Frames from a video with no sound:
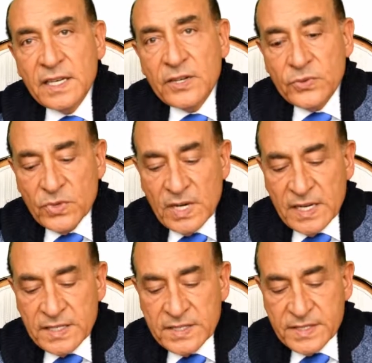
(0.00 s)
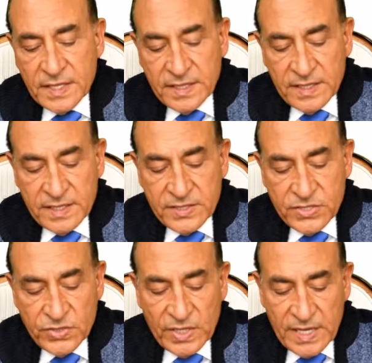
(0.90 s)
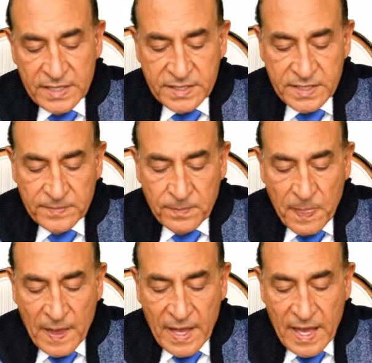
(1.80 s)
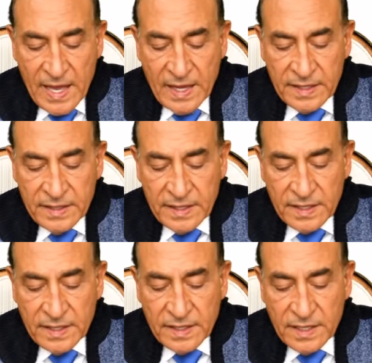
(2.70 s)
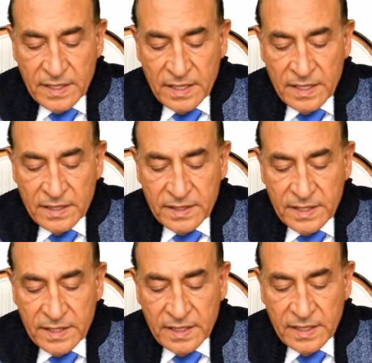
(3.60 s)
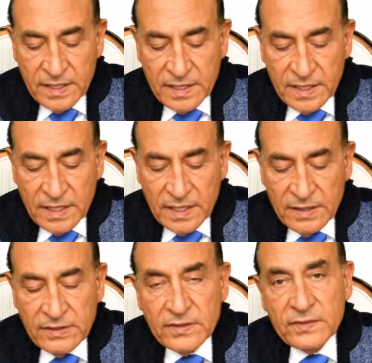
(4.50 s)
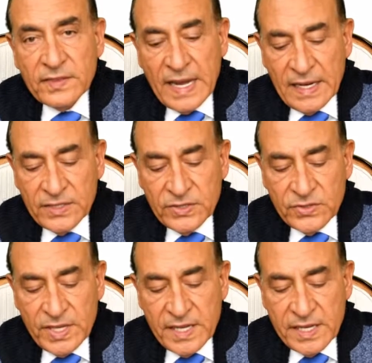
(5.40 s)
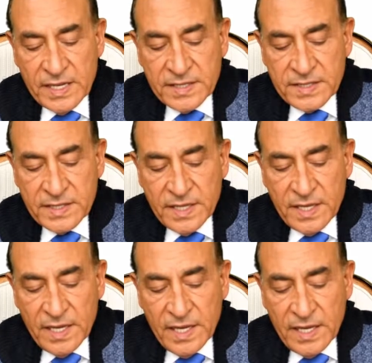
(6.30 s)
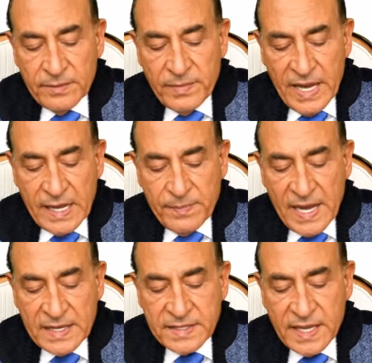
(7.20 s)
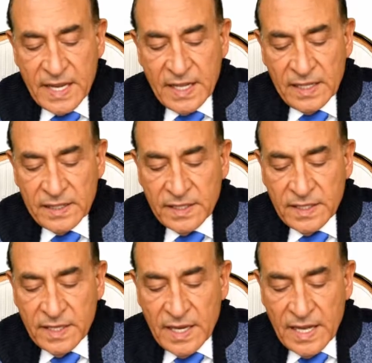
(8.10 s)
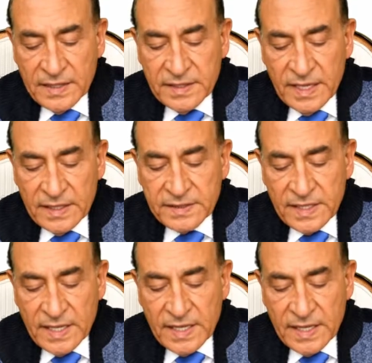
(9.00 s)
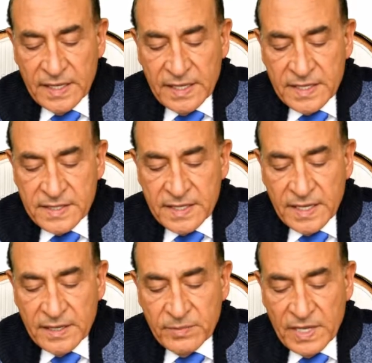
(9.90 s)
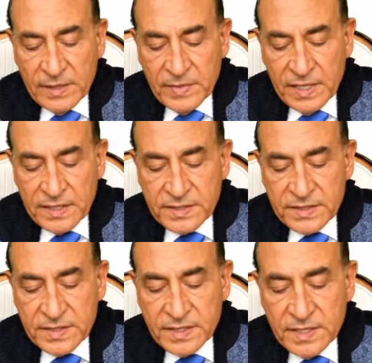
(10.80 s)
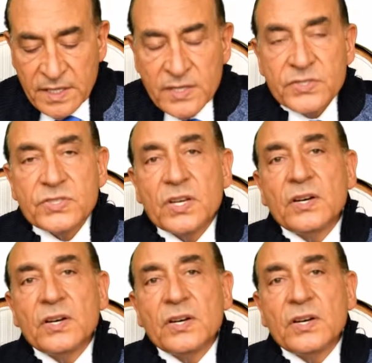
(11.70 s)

was in these units, and the value is in megapascal, and delta is in millimeters. So